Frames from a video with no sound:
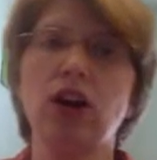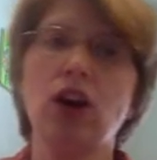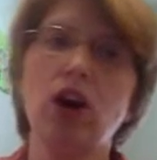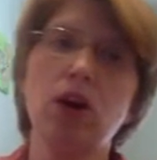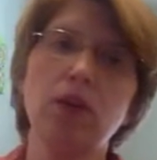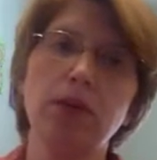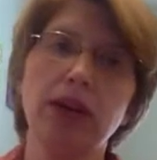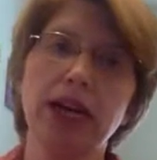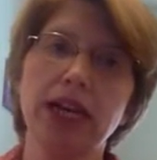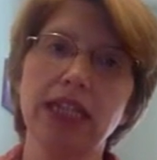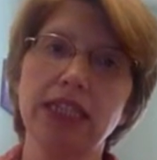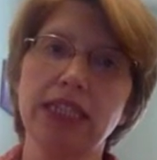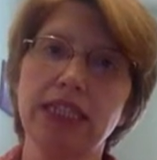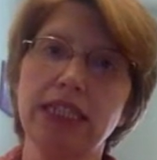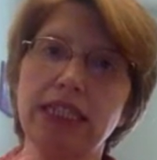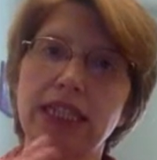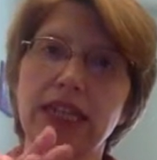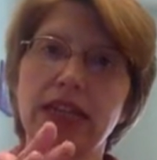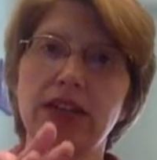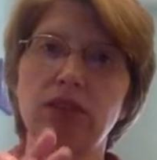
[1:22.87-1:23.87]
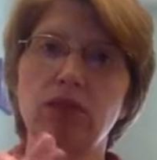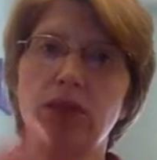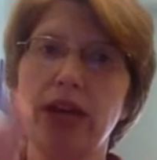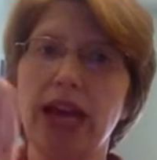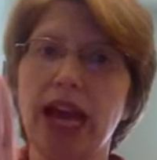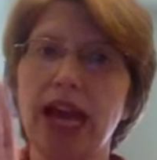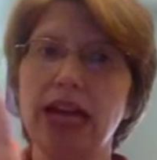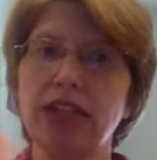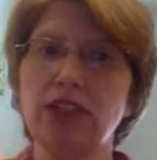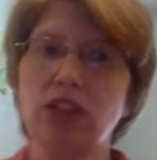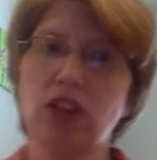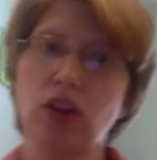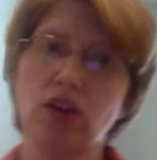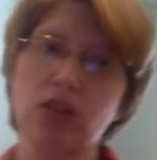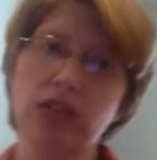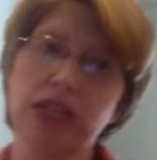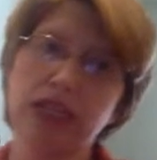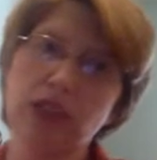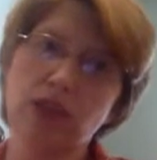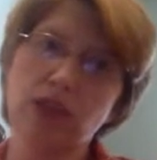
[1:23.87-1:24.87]
oh, because of sin, we had to go
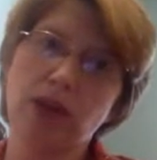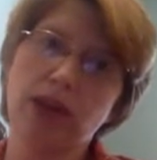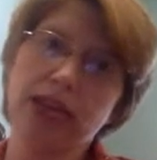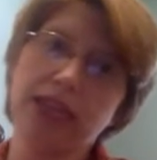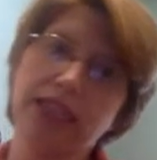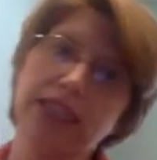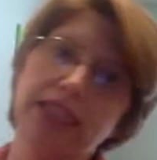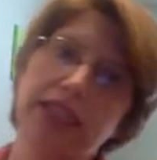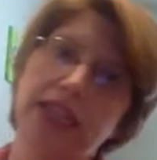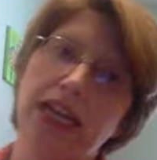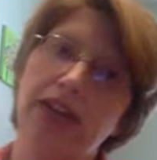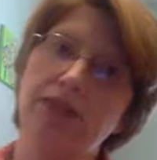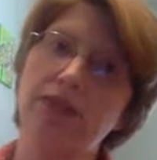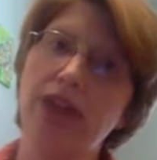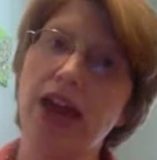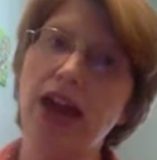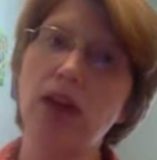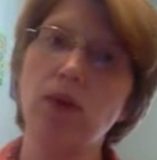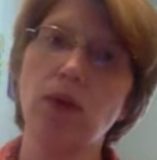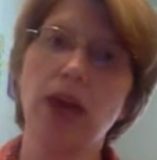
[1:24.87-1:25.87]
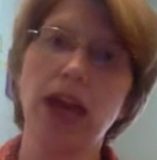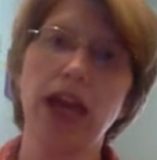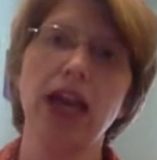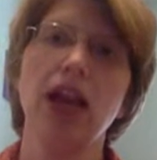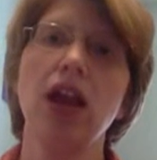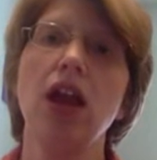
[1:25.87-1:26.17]
this way instead of that way.